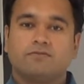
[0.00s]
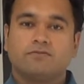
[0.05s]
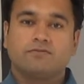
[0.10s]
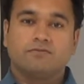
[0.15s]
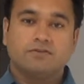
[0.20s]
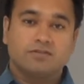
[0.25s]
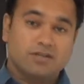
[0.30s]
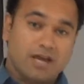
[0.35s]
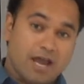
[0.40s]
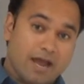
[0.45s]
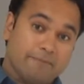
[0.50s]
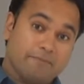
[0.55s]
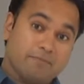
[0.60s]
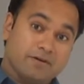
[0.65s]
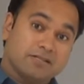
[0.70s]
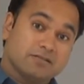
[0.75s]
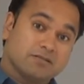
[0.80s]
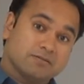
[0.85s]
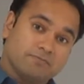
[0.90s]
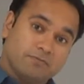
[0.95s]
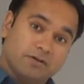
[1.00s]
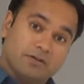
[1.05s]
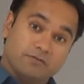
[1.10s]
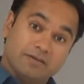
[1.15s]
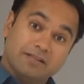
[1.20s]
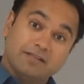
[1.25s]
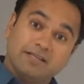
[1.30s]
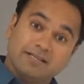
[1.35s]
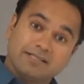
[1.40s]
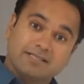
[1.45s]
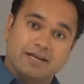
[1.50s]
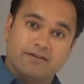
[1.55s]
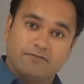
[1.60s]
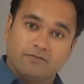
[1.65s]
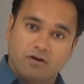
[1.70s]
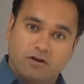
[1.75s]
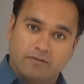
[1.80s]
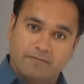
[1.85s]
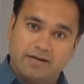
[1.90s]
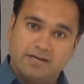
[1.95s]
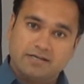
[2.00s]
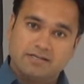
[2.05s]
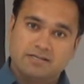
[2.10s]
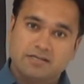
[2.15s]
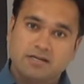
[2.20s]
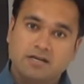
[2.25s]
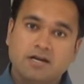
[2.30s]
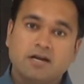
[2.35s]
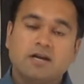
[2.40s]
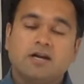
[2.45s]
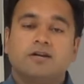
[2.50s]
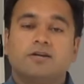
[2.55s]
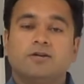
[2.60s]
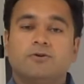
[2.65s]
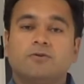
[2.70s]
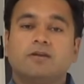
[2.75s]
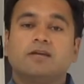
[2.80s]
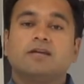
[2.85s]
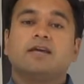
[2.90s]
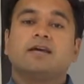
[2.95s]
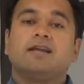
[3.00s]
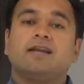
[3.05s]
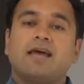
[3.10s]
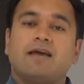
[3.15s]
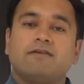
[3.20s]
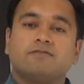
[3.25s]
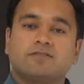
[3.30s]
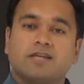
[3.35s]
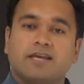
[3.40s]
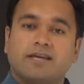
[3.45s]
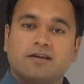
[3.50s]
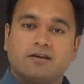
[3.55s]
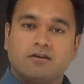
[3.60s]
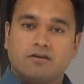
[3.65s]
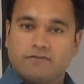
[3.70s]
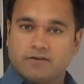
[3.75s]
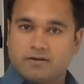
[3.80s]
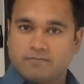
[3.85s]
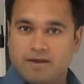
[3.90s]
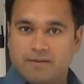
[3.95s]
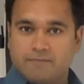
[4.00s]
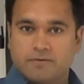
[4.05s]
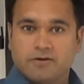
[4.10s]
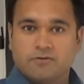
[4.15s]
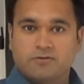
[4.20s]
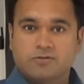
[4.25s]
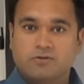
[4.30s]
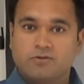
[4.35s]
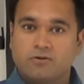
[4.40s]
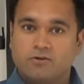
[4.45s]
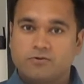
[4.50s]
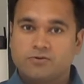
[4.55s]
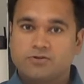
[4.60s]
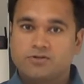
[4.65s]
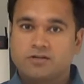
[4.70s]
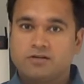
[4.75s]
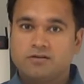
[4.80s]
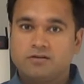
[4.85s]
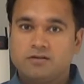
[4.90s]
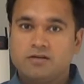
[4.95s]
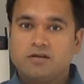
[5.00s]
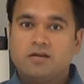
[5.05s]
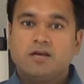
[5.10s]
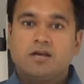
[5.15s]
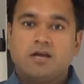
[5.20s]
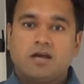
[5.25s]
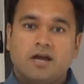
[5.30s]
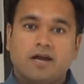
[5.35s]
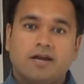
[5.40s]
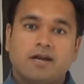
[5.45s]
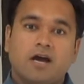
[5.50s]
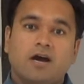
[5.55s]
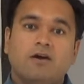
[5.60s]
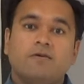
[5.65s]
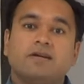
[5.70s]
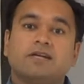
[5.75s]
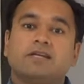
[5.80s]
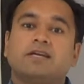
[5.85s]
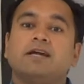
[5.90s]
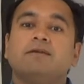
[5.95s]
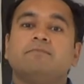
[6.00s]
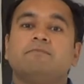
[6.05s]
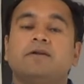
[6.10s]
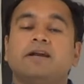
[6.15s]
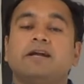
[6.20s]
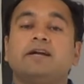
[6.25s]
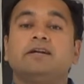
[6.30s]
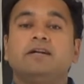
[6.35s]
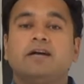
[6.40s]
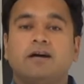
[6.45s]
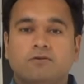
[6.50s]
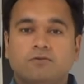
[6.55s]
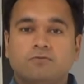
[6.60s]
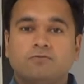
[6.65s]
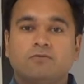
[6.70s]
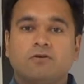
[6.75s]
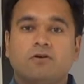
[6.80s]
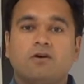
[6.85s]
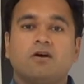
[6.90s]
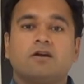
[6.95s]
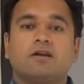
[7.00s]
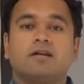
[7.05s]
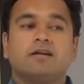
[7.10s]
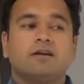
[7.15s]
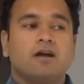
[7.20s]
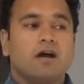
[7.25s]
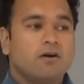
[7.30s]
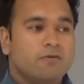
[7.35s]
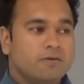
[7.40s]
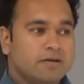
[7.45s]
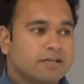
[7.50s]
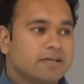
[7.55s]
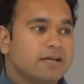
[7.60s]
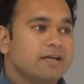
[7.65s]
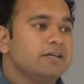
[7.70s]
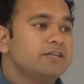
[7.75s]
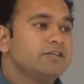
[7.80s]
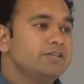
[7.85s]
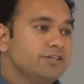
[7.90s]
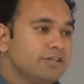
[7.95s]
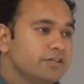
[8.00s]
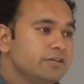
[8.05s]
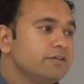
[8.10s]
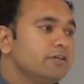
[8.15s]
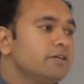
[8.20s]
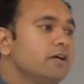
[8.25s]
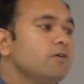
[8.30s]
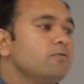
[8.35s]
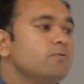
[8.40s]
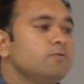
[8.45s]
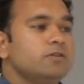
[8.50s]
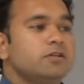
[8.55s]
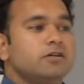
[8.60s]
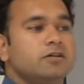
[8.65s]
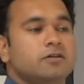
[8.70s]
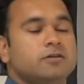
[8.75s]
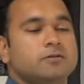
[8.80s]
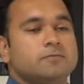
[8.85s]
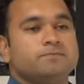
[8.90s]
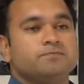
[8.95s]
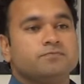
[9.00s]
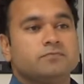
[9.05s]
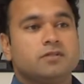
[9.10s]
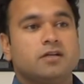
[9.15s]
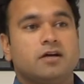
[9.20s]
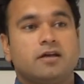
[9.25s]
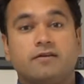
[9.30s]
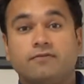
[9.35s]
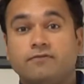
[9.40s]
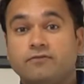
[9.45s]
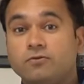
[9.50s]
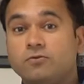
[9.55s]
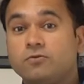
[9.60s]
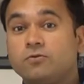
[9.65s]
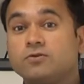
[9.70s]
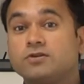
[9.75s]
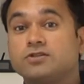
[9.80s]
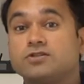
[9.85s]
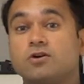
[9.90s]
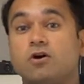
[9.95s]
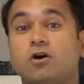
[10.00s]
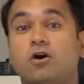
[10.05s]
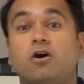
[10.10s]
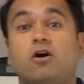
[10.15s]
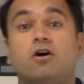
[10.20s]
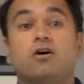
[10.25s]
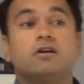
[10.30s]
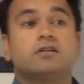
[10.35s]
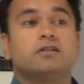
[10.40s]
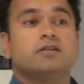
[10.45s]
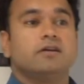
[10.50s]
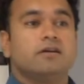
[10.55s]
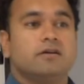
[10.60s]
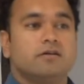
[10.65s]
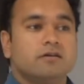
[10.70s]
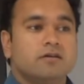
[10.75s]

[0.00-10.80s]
which happens between these environments during a life cycle of a MapReduce solution, and how it can bring down or how it can tear down the efforts or the